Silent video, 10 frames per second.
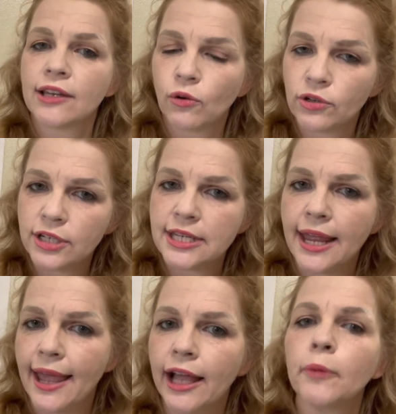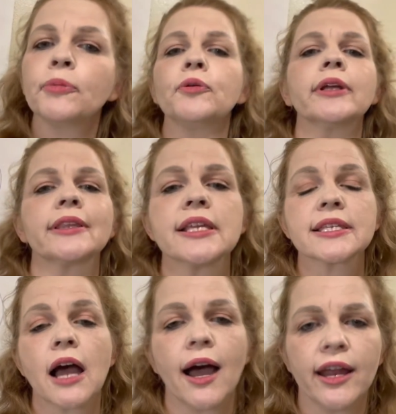In order to help you hit
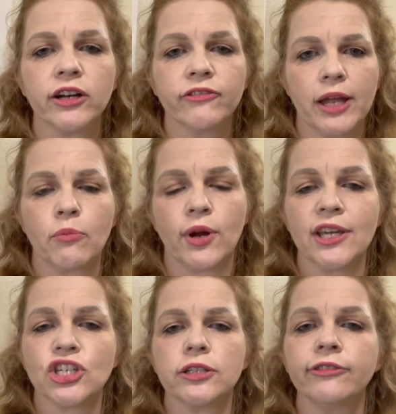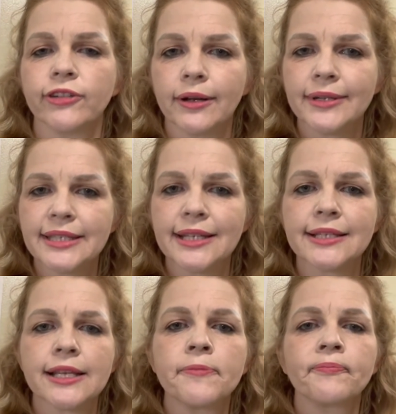higher vibrational frequencies,